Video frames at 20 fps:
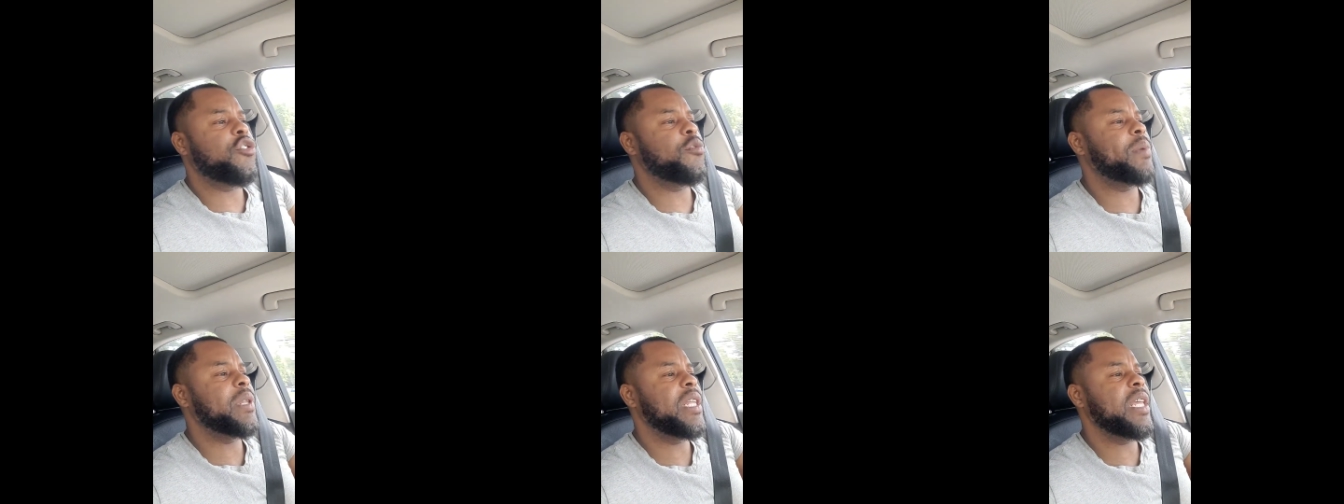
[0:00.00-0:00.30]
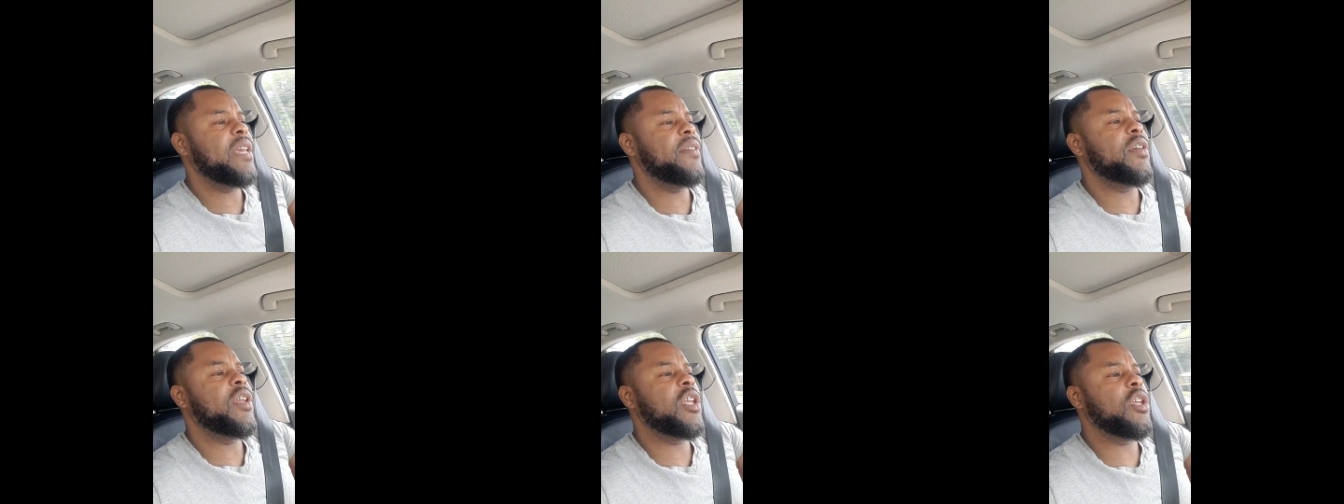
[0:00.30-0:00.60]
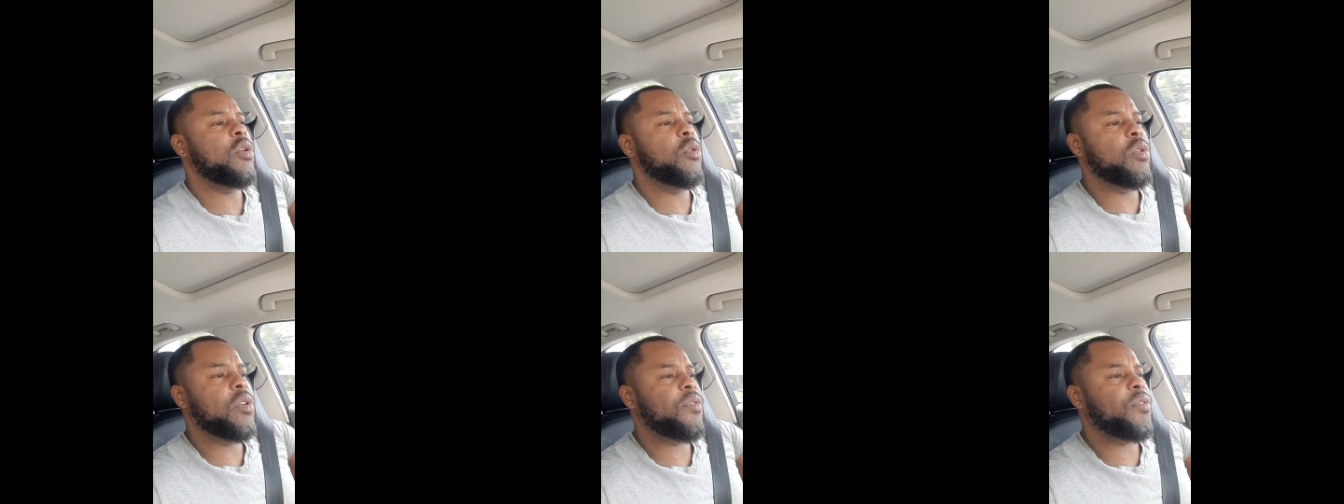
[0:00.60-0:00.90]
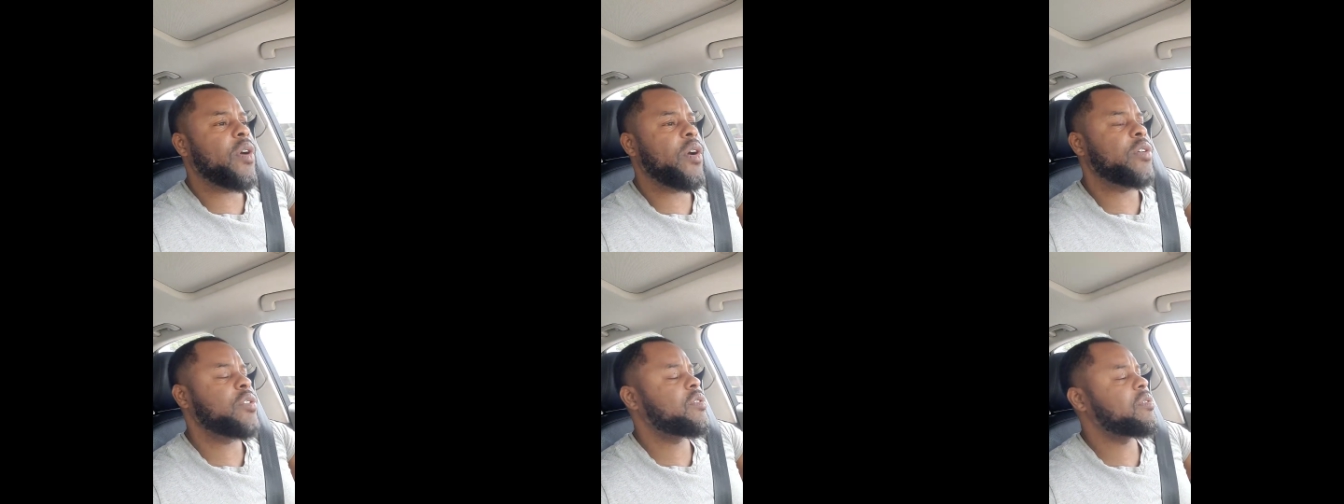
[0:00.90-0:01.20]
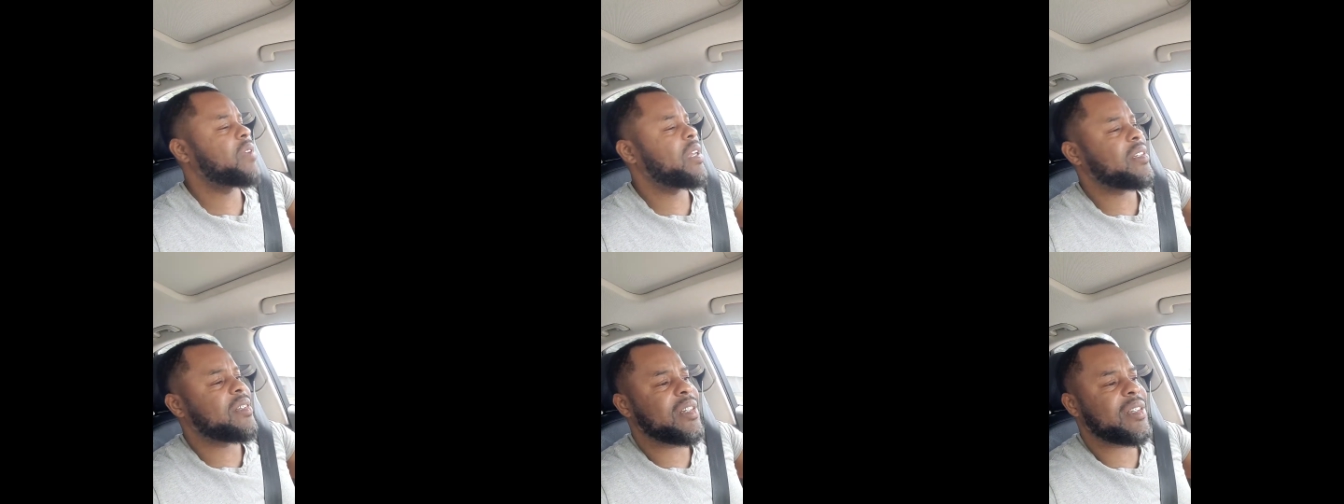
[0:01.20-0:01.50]
you believe in the universe.
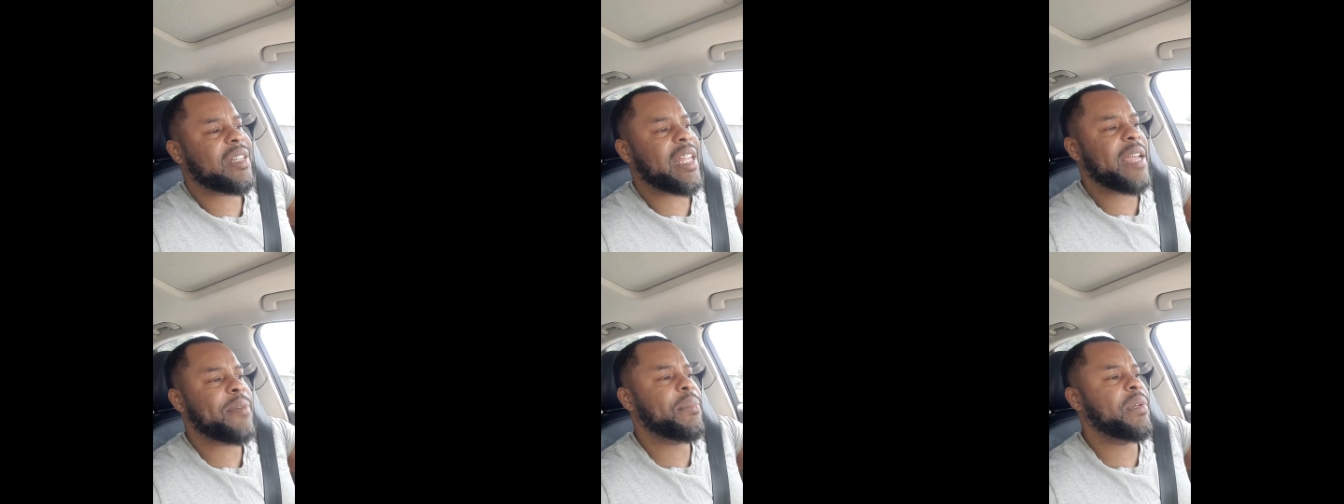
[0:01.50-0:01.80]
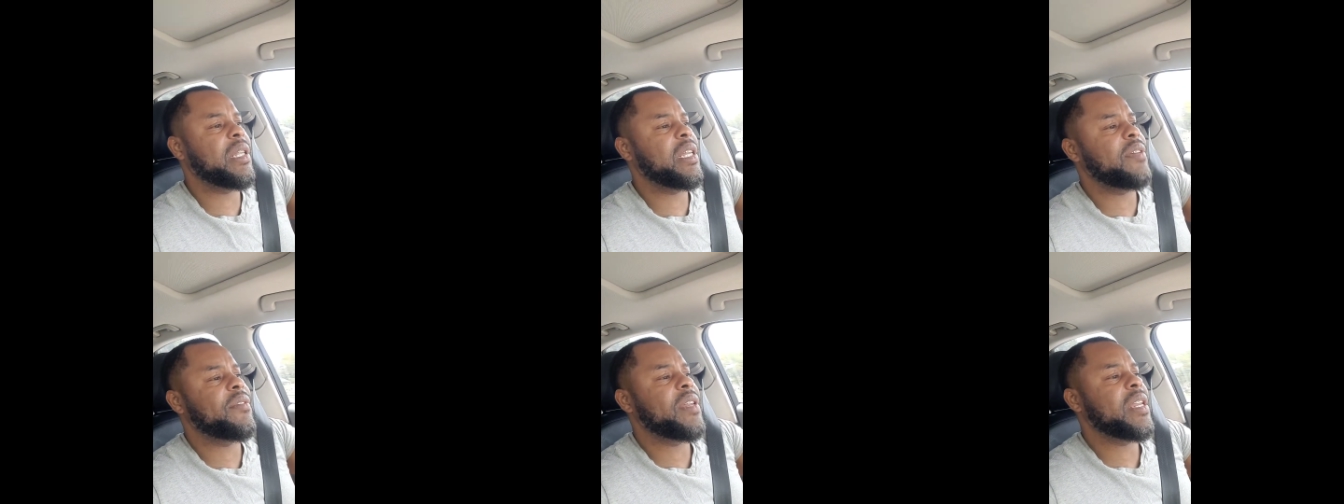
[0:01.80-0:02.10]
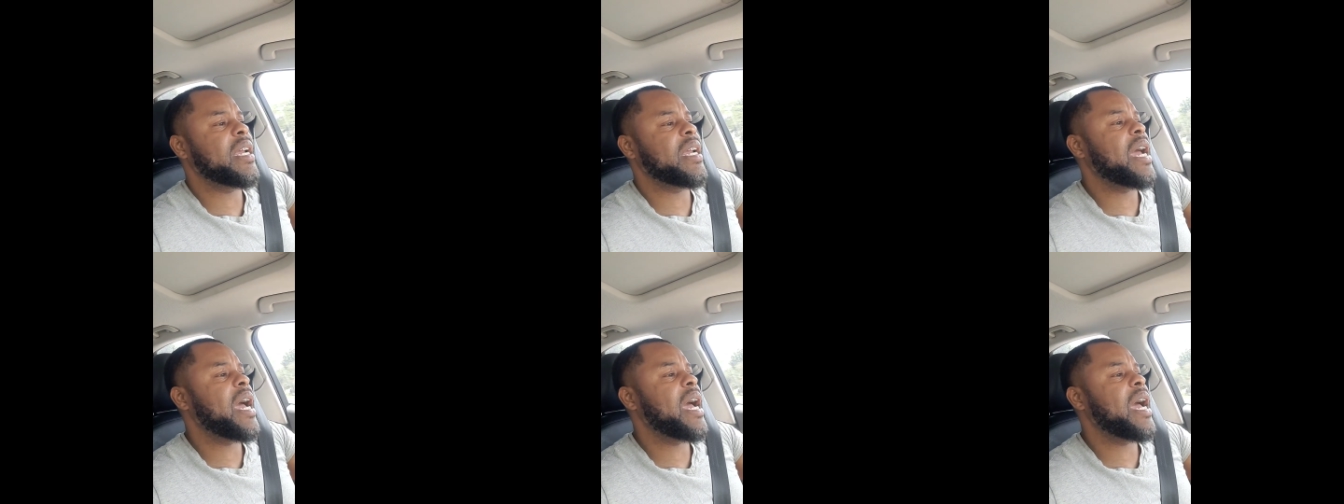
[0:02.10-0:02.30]
That's just like believing in